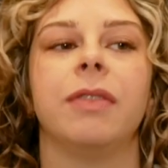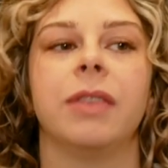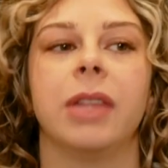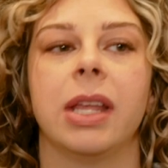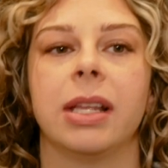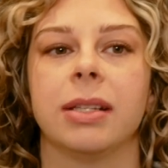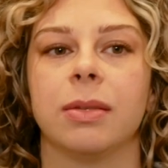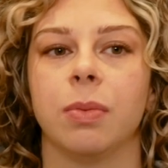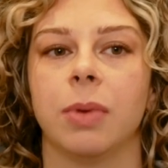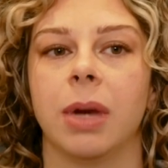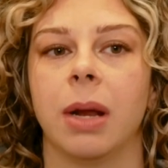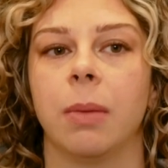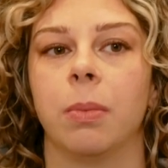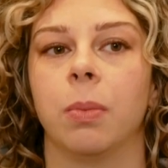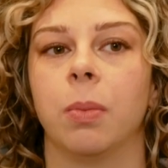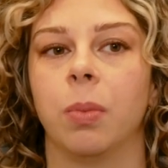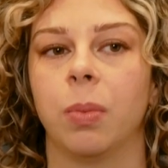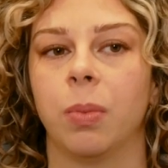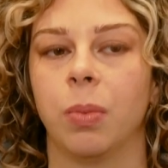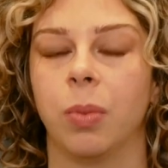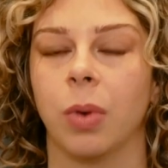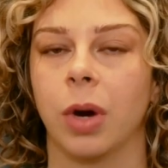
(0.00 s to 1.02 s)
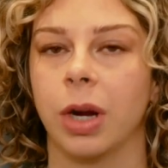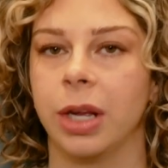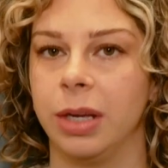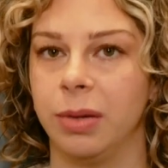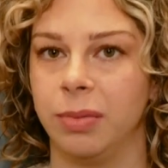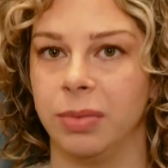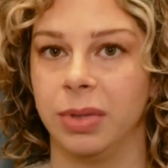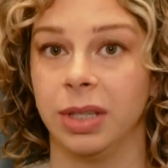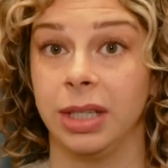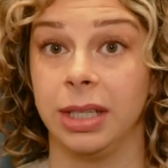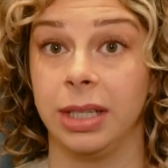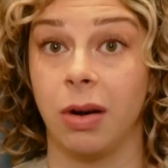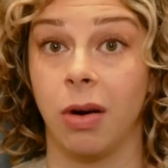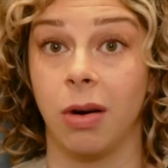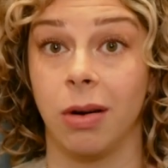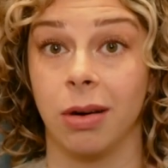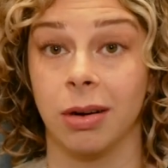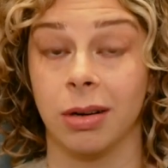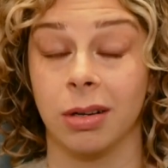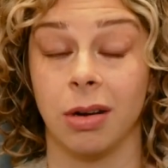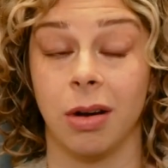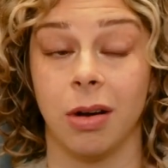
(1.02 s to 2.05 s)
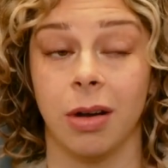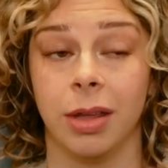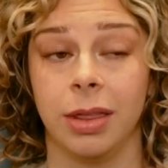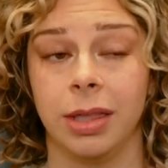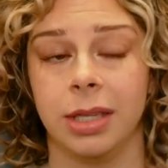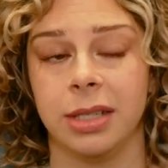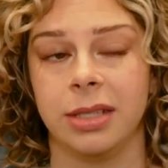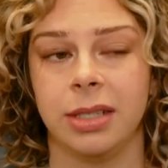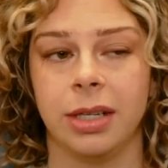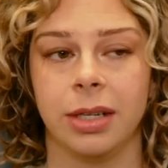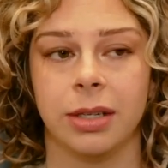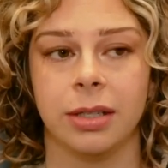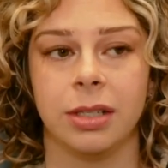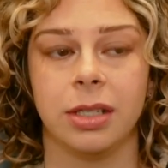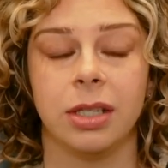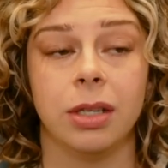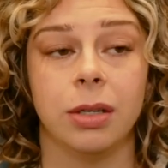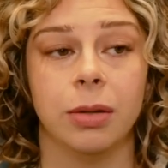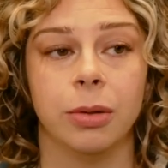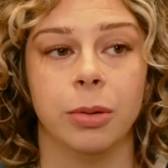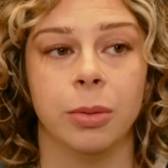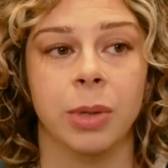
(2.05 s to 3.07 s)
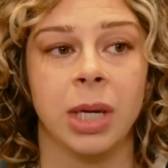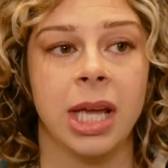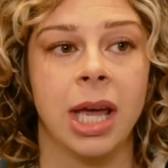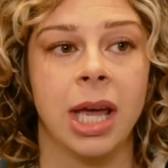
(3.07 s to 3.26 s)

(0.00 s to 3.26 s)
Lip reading: and that's what I'm working really hard on this year too.